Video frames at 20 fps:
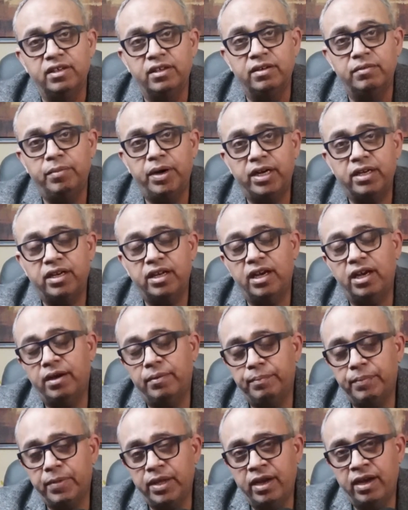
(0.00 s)
But
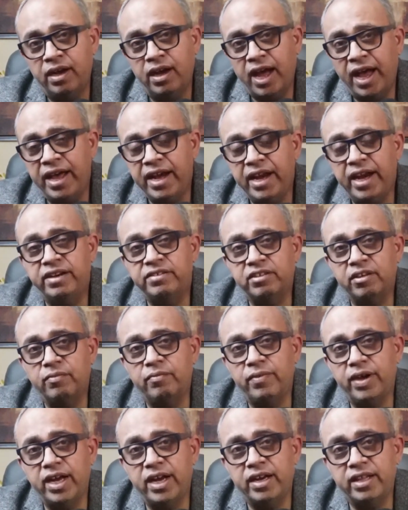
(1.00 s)
I read
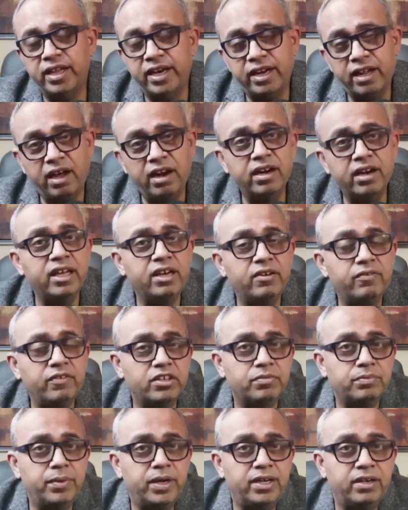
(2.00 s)
somewhere that ARK
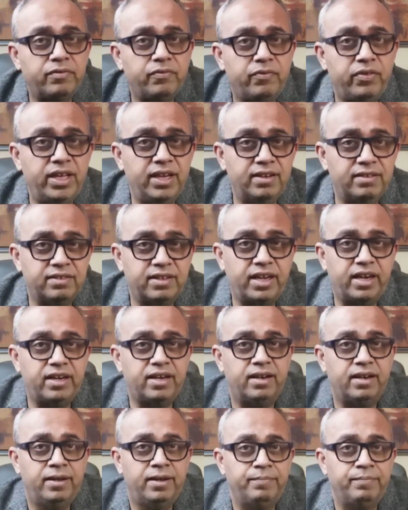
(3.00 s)
investment feels that